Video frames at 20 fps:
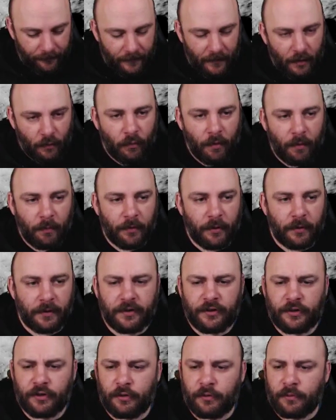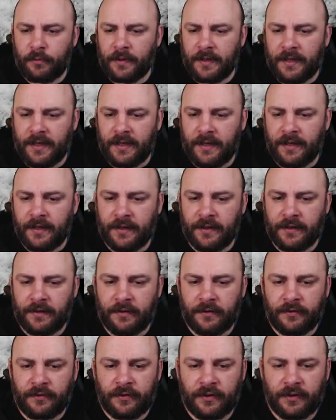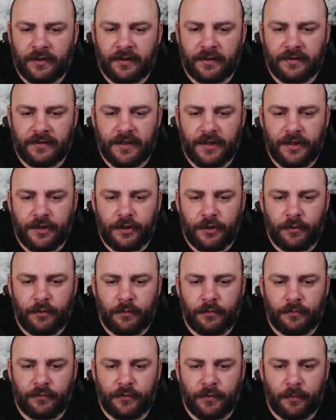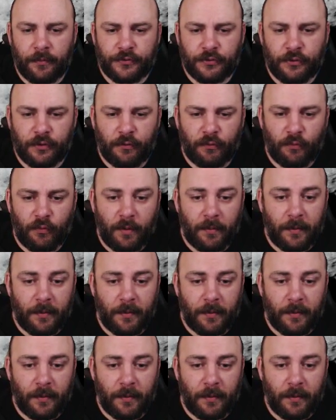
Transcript: What we're going to do is continue from sort of what